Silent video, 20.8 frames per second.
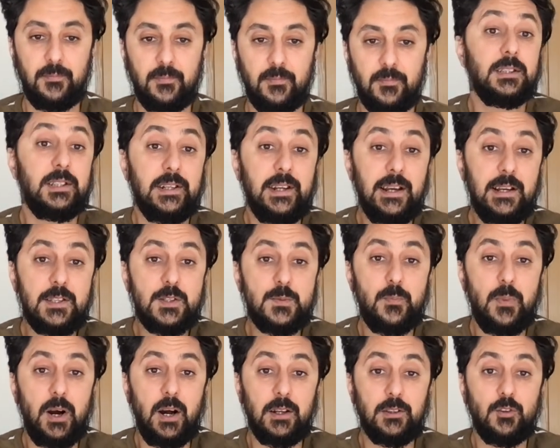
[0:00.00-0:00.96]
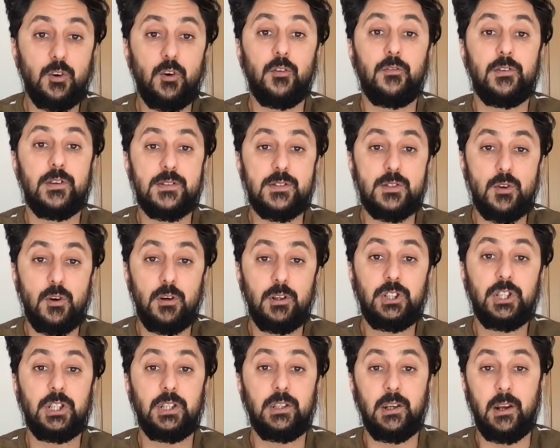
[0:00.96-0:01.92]
The next part of
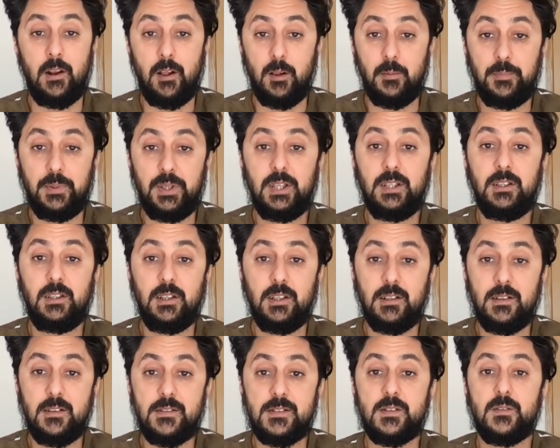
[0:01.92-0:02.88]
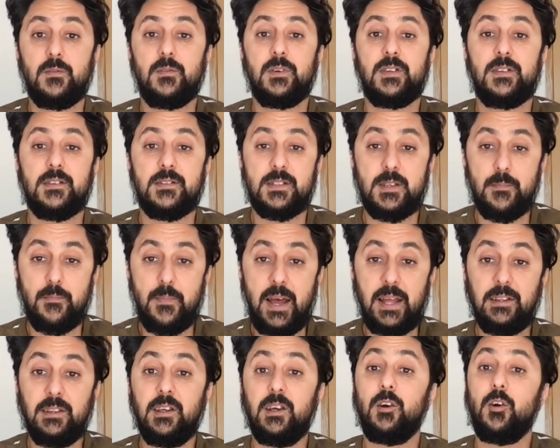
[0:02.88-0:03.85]
research in NLP deals with the
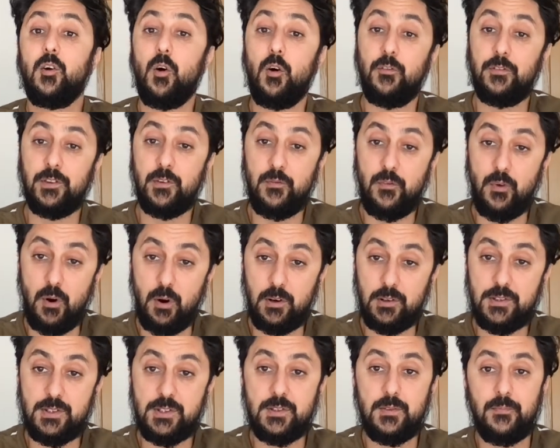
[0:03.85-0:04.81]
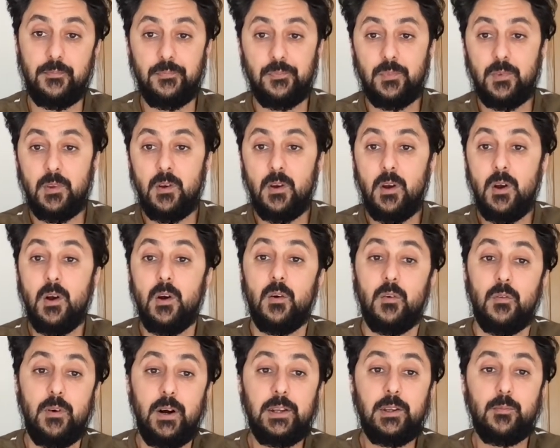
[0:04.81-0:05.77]
semantic of the words.
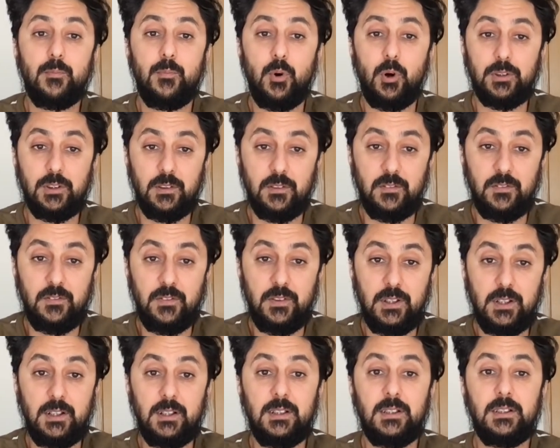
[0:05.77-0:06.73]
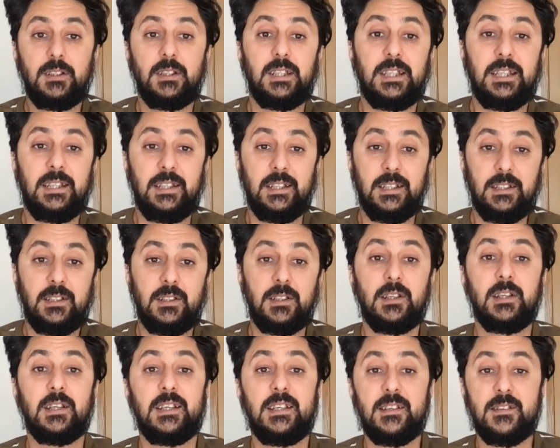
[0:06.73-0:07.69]
One important field in it
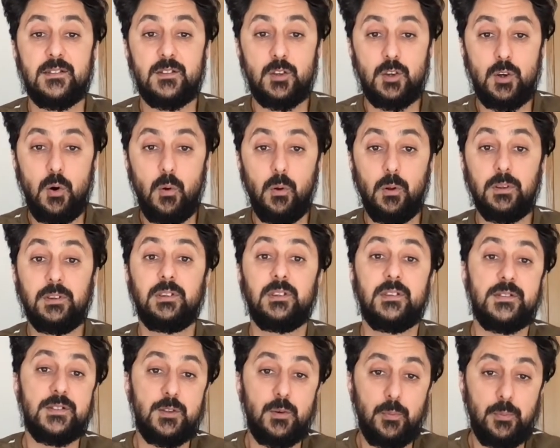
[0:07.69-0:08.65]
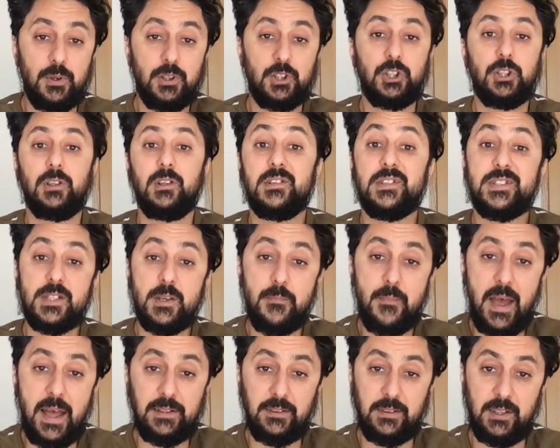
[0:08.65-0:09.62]
is called distributional
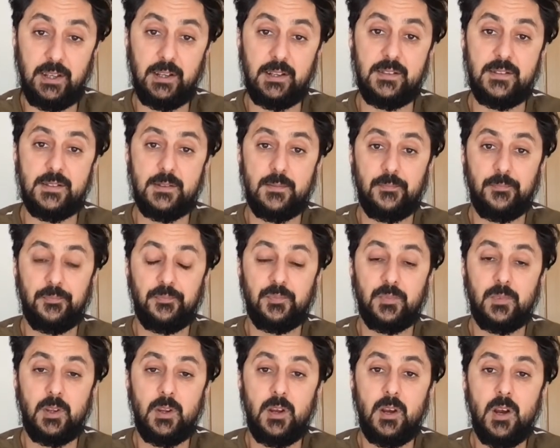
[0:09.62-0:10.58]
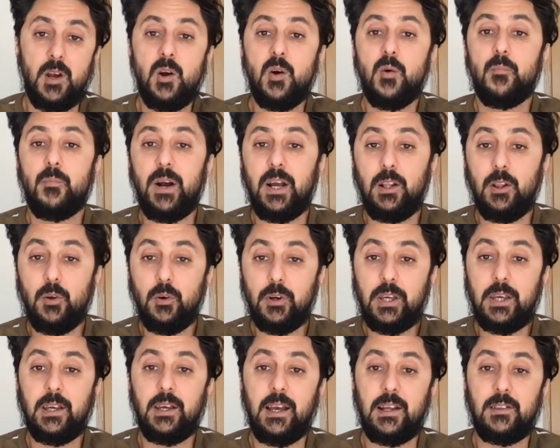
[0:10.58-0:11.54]
semantics. By
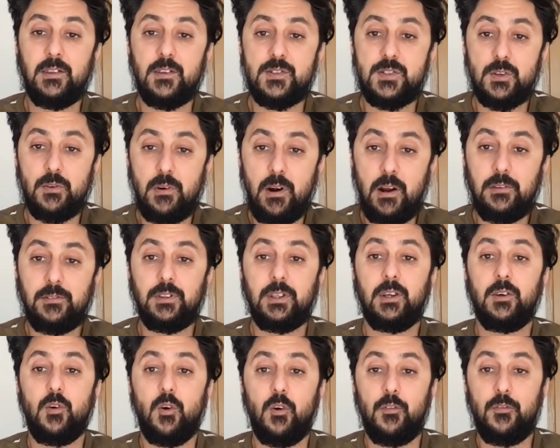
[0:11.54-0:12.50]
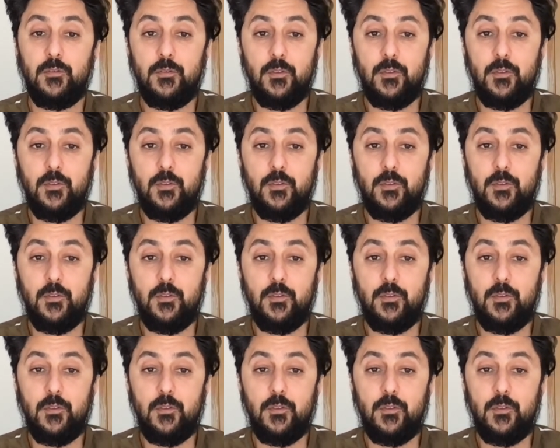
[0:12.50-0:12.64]
looking at the surrounding of